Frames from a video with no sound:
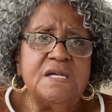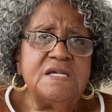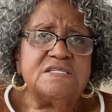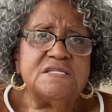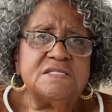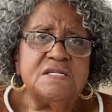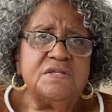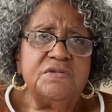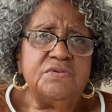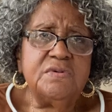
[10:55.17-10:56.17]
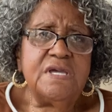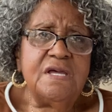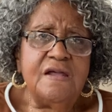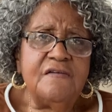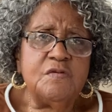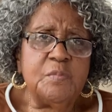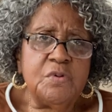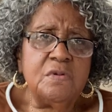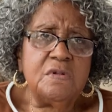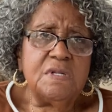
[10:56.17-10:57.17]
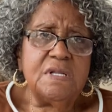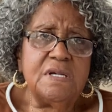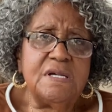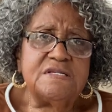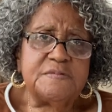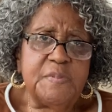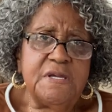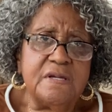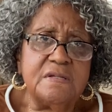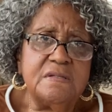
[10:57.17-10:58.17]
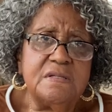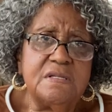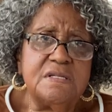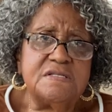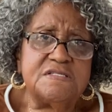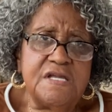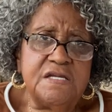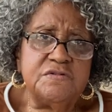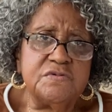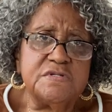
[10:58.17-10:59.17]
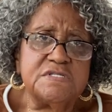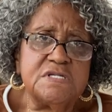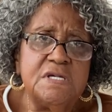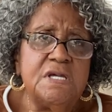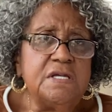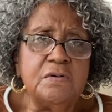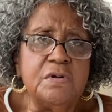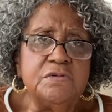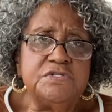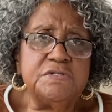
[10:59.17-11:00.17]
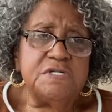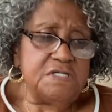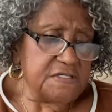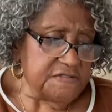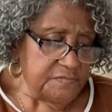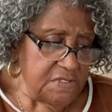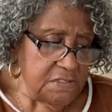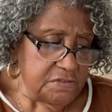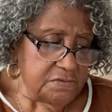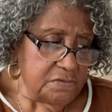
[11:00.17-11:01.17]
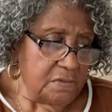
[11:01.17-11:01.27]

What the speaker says: He says, "And you can't have a bull as a pet. It's dangerous. He'll hurt you and he doesn't mean to."